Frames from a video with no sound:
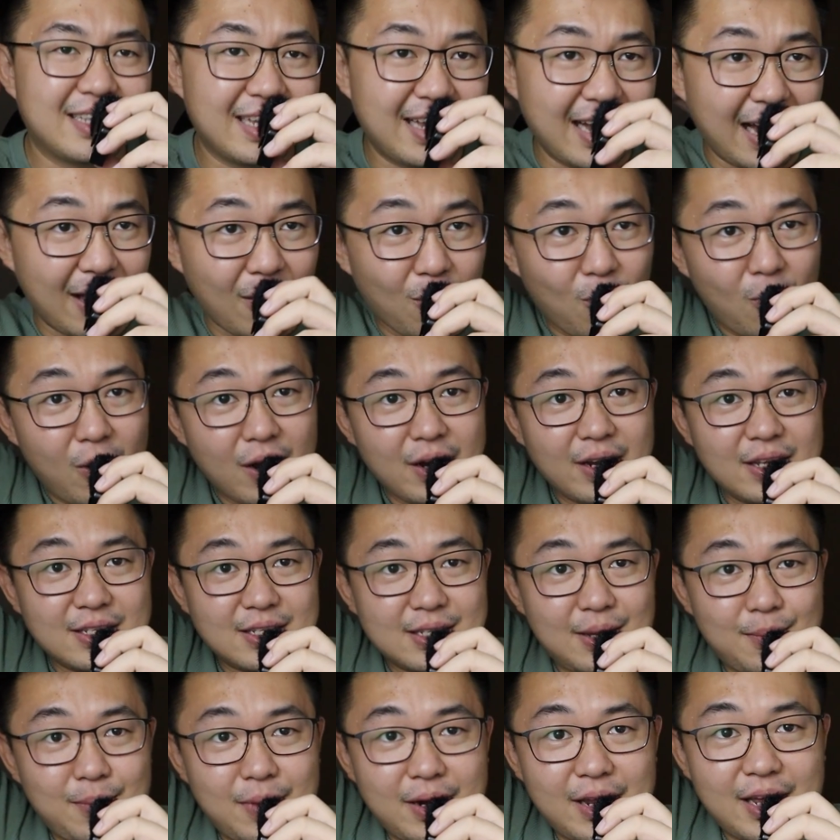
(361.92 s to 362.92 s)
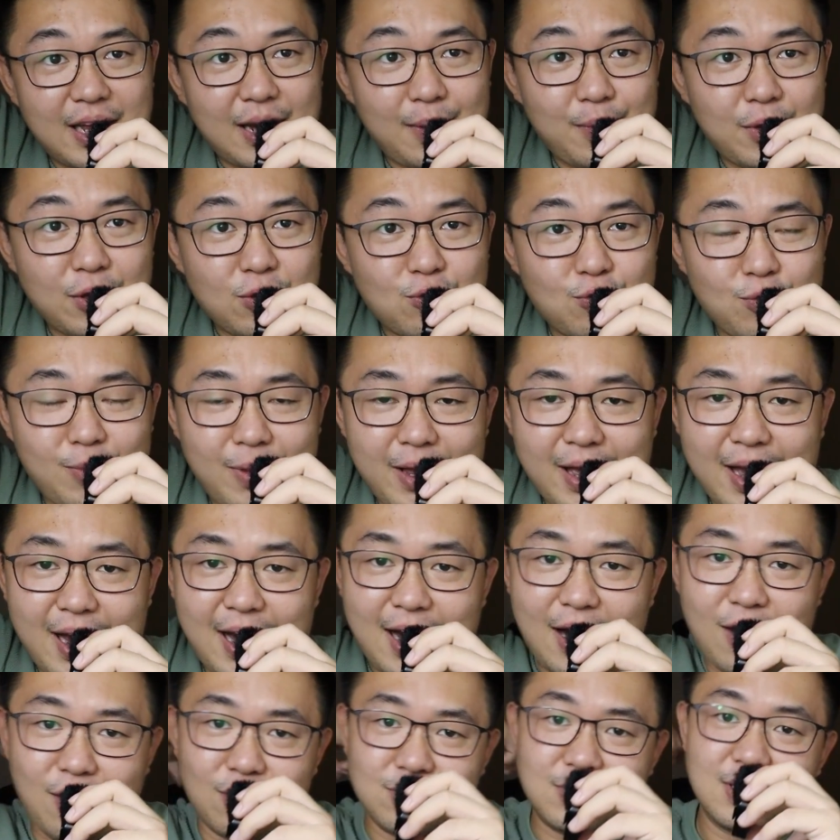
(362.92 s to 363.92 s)
thing I want is somebody coming to my
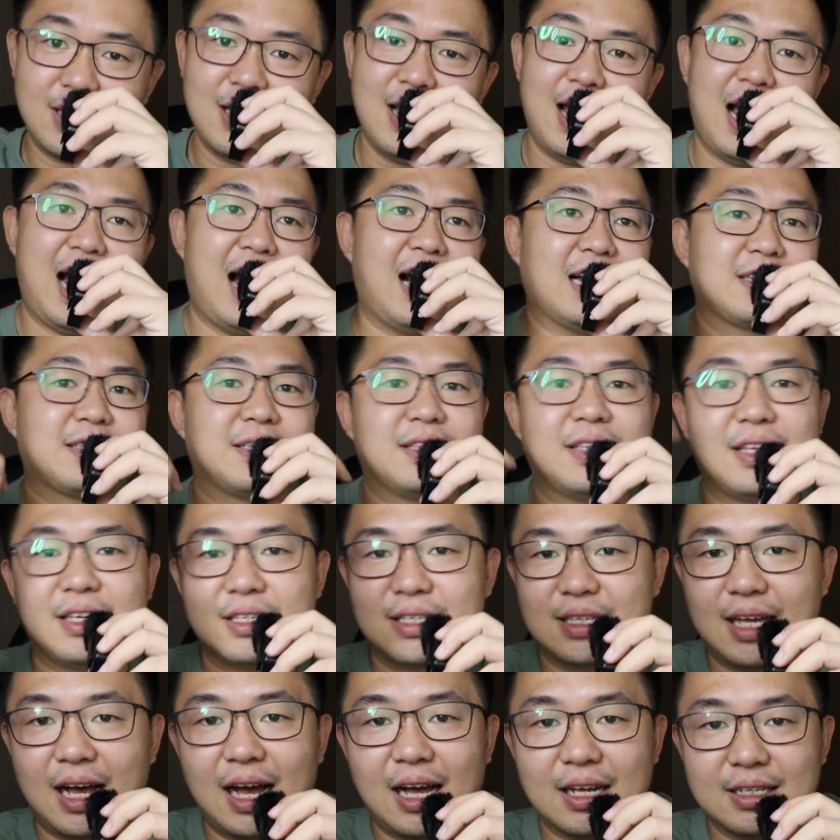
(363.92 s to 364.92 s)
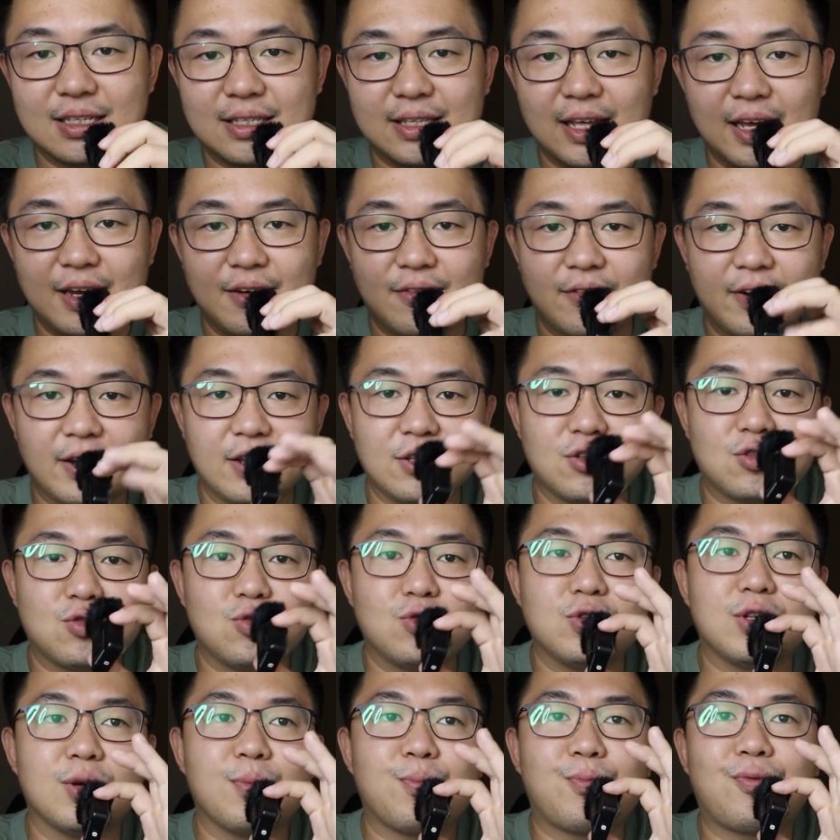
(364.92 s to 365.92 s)
house, ask this, ask that, right?
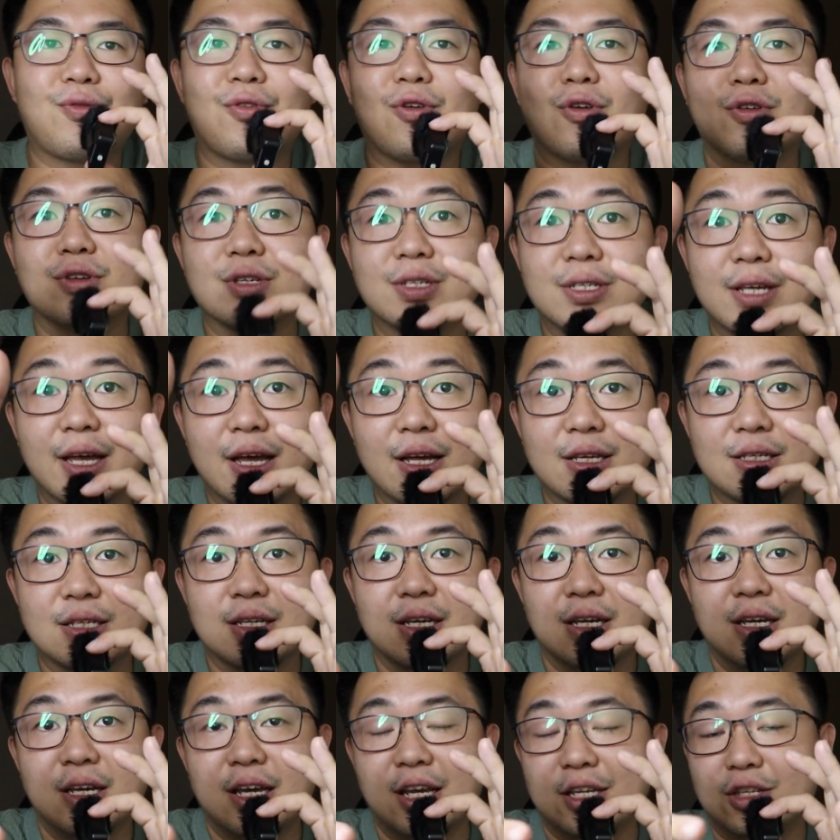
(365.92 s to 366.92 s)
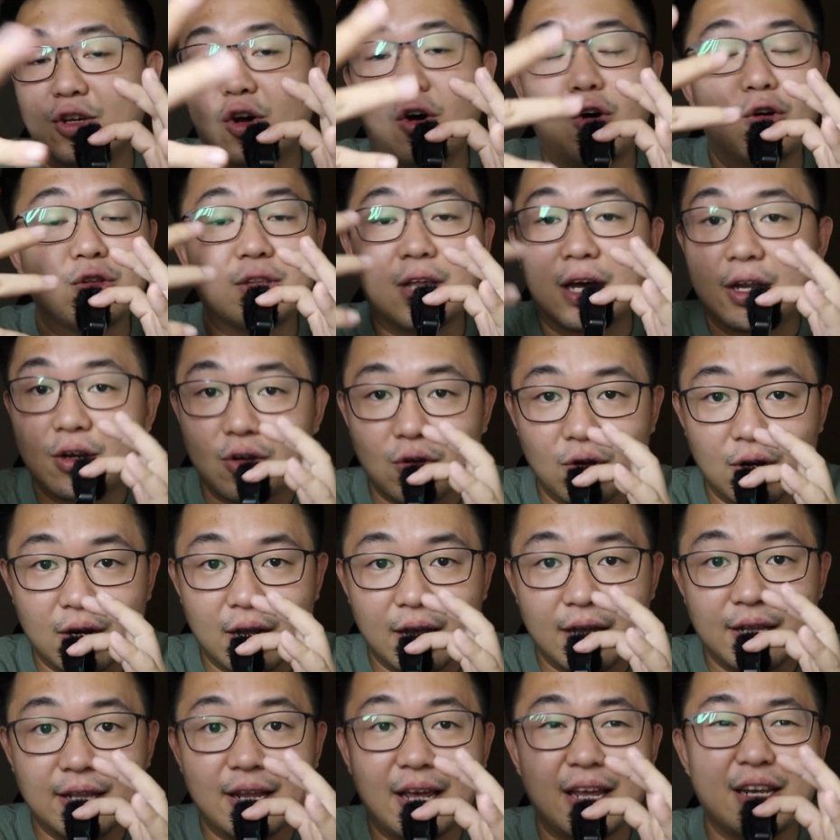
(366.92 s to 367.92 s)
So the process is all done
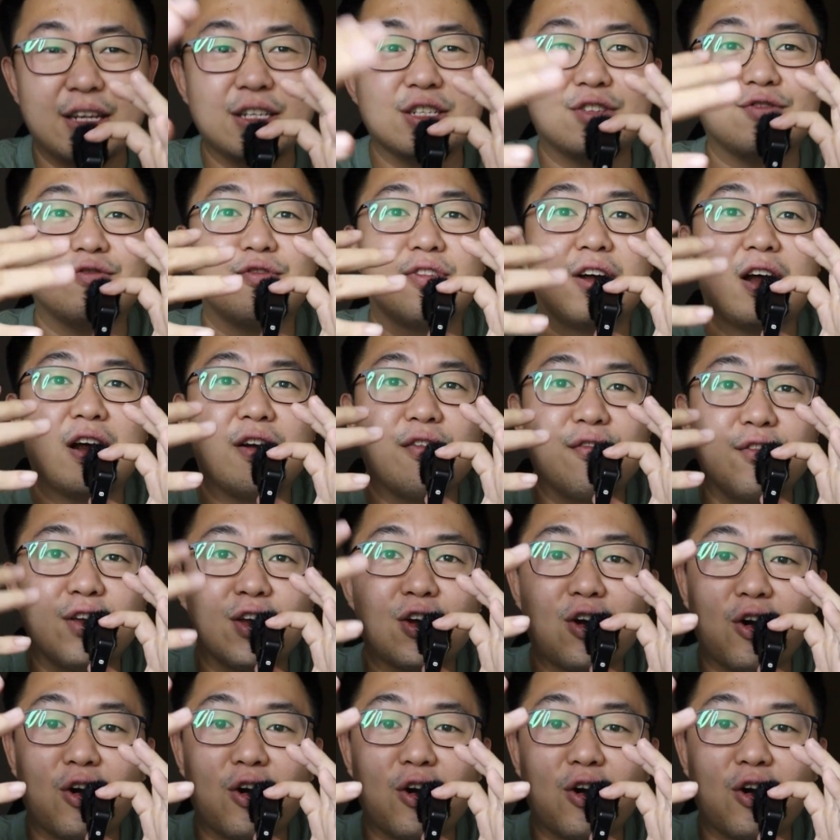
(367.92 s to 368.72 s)
online, and it's very